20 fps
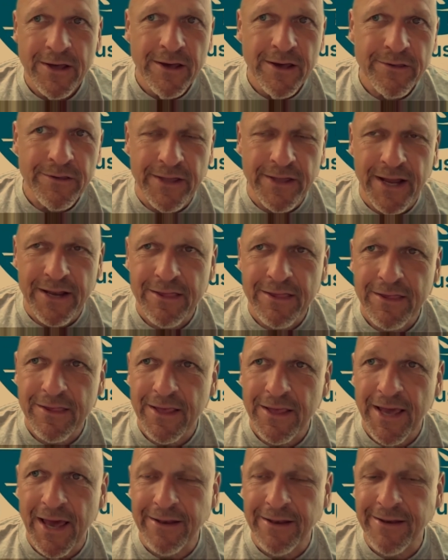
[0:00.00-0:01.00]
So that's
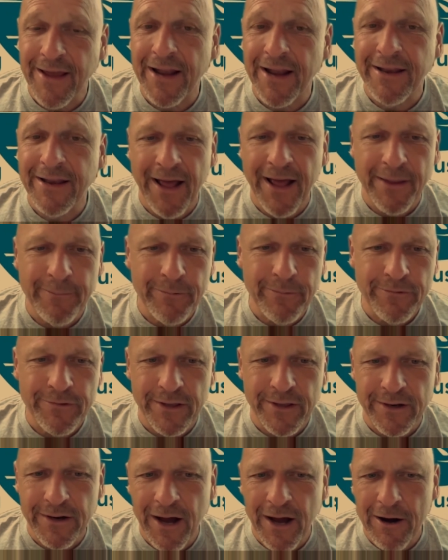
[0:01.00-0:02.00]
at
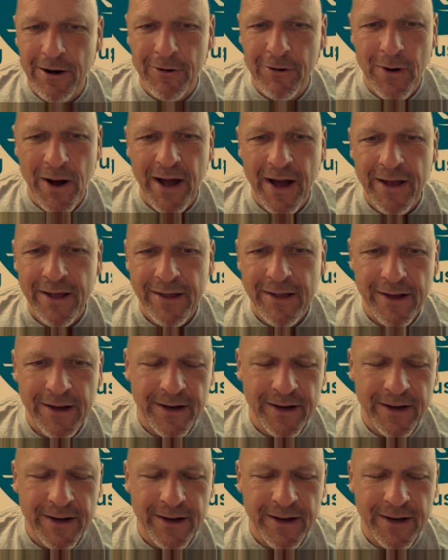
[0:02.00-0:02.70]
99% ROI.